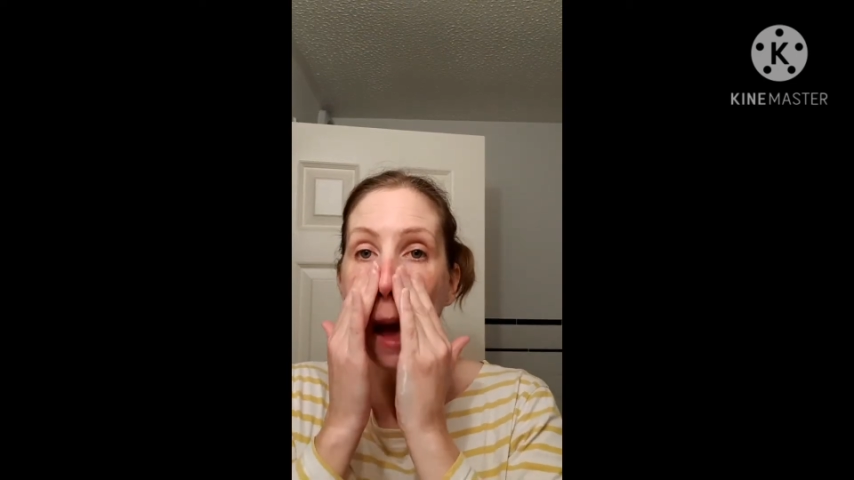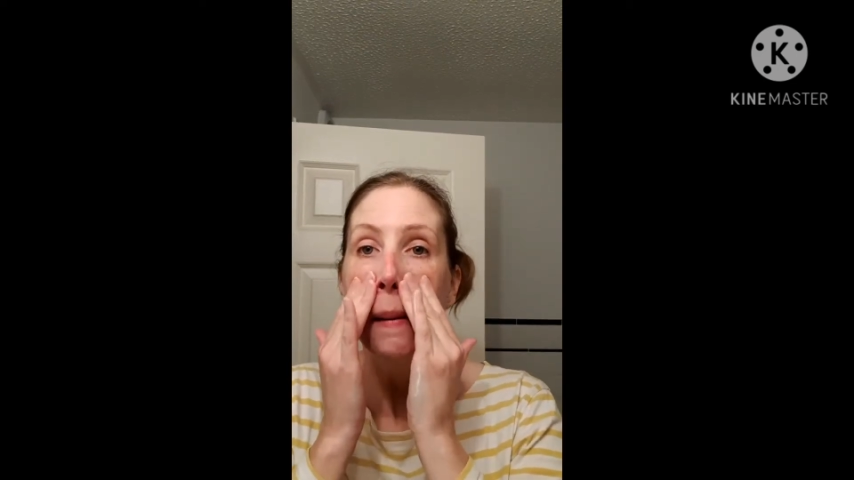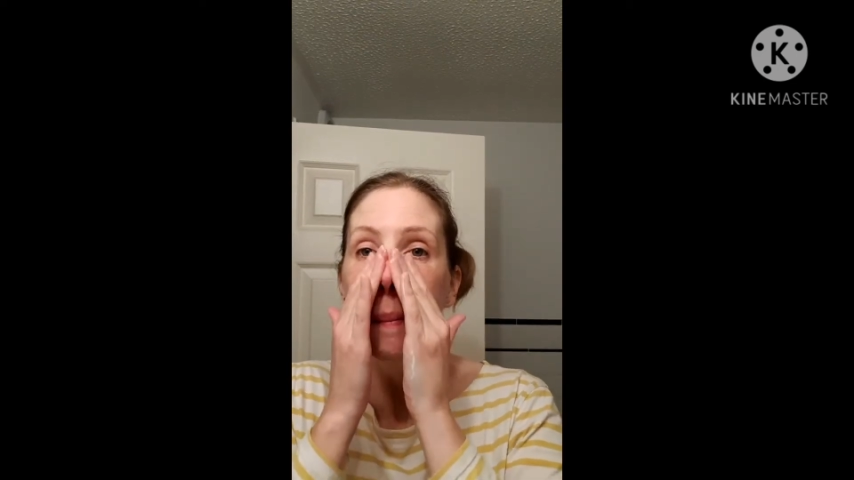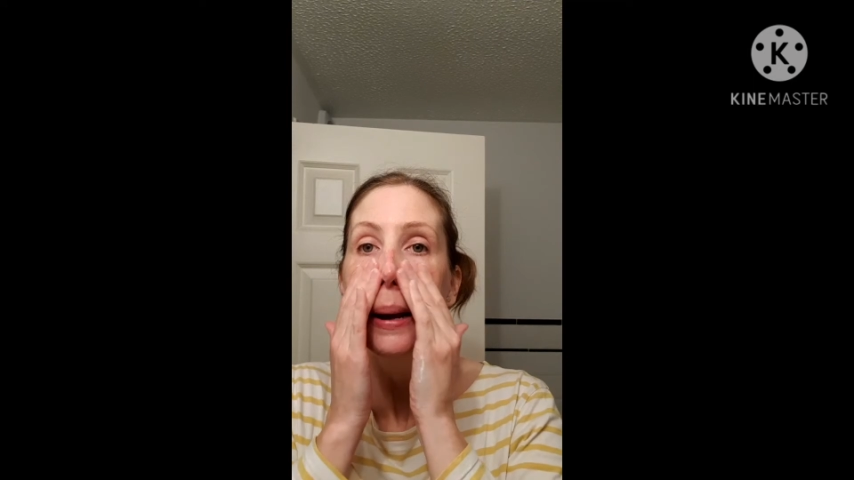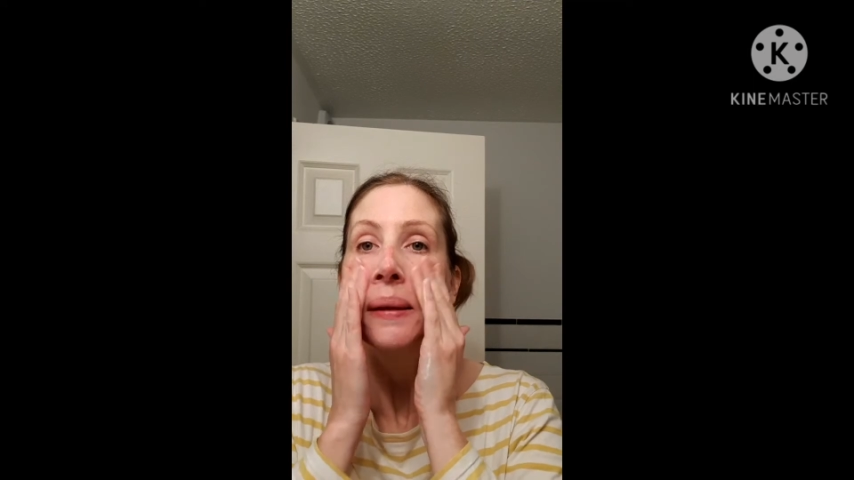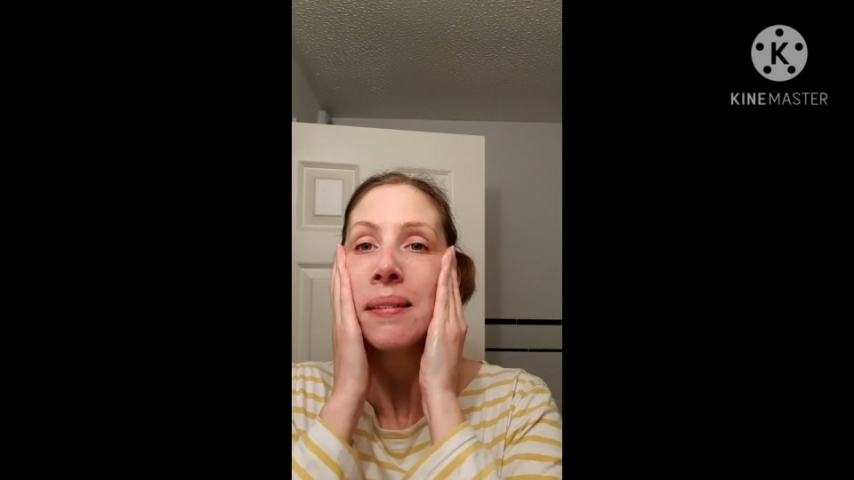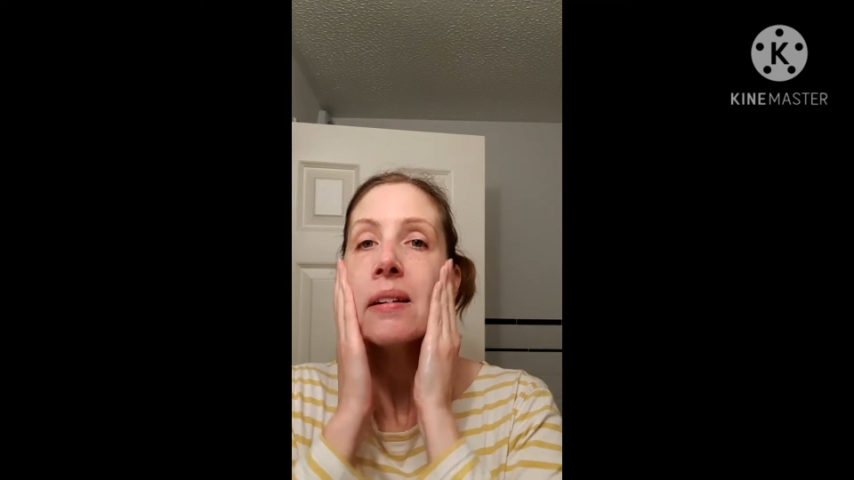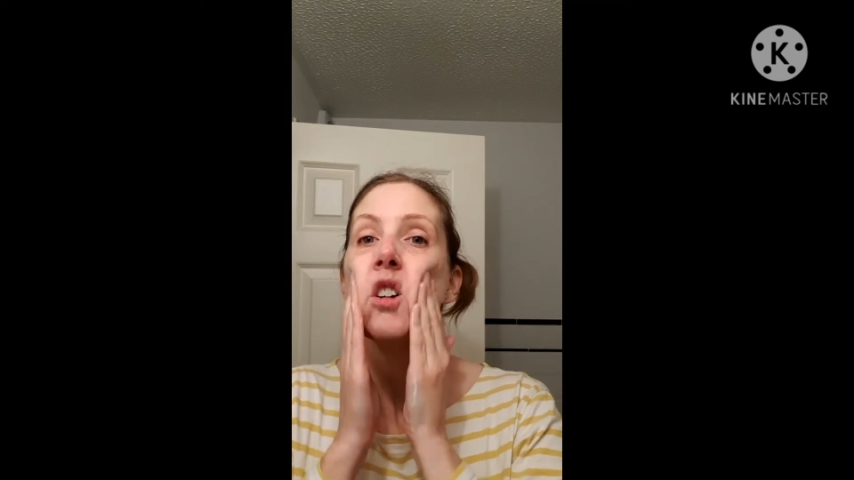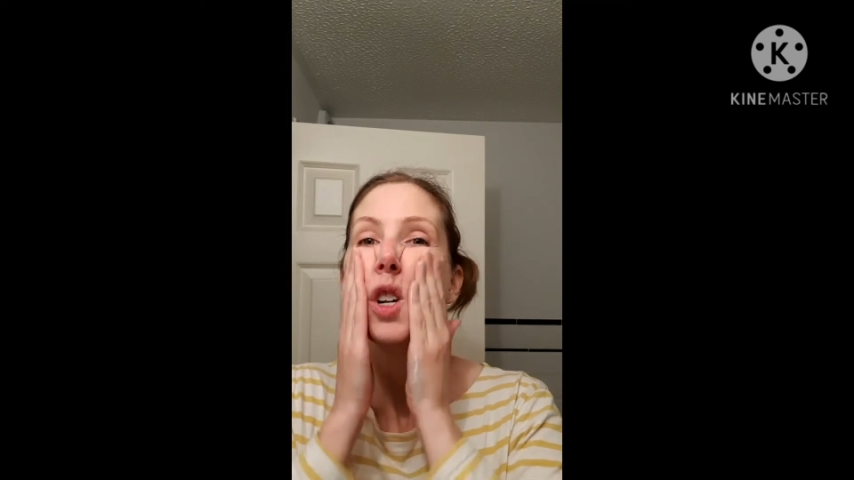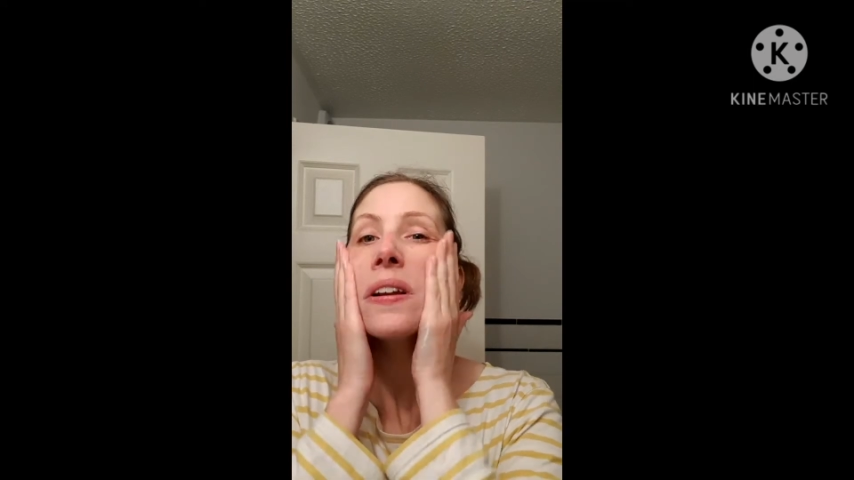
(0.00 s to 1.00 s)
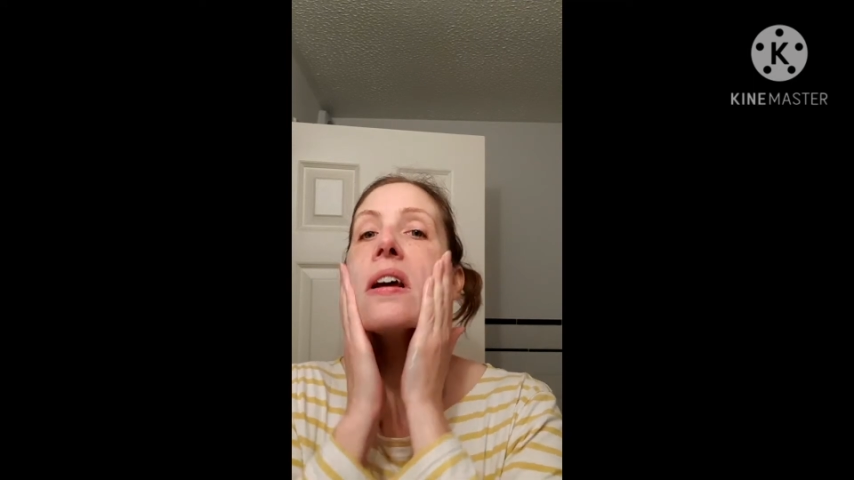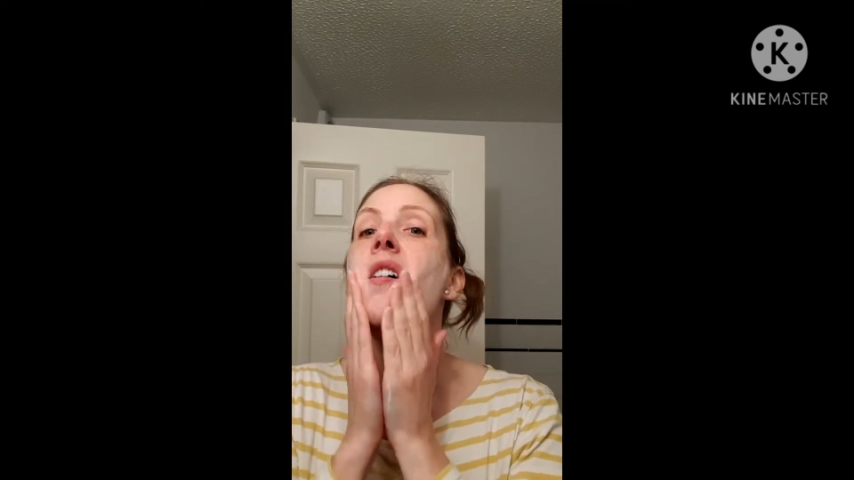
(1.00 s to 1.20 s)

Massage